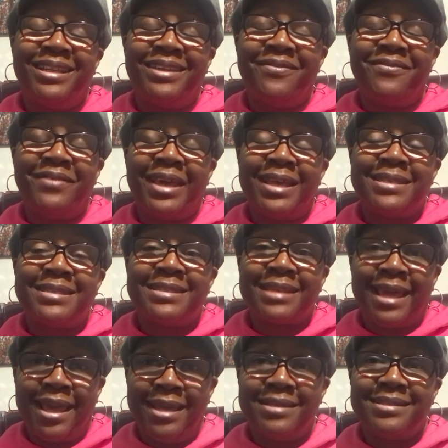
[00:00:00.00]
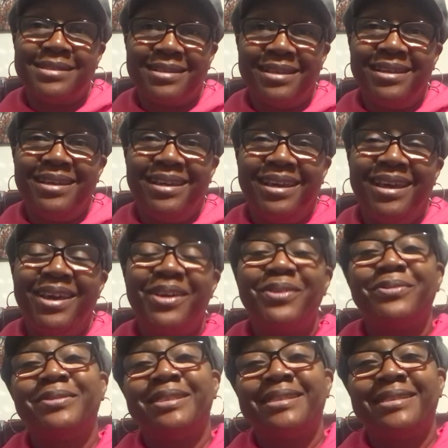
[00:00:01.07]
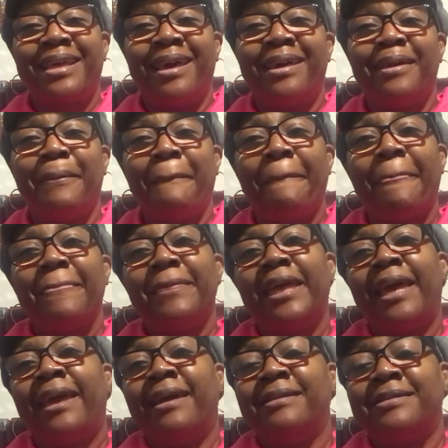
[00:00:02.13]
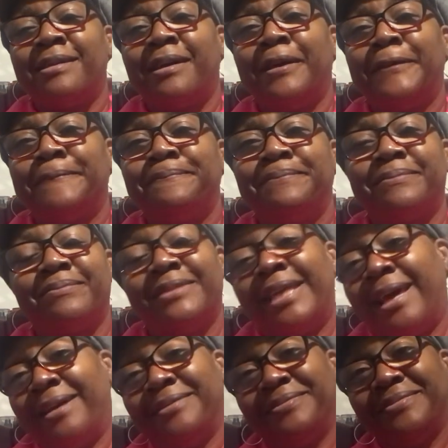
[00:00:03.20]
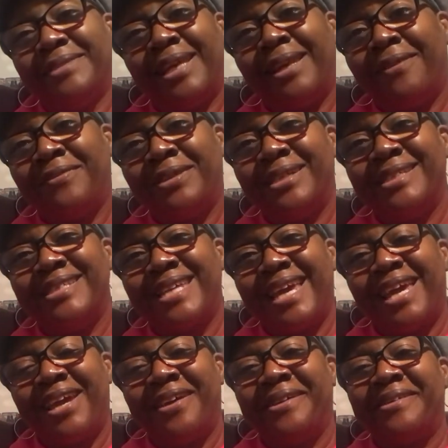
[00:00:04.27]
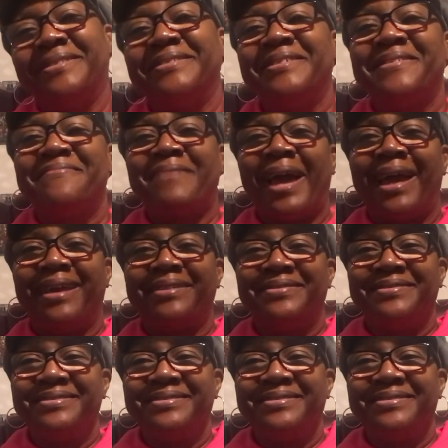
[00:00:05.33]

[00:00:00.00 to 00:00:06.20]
Van Zant would say. And um, yeah, love you. Take care. Bye.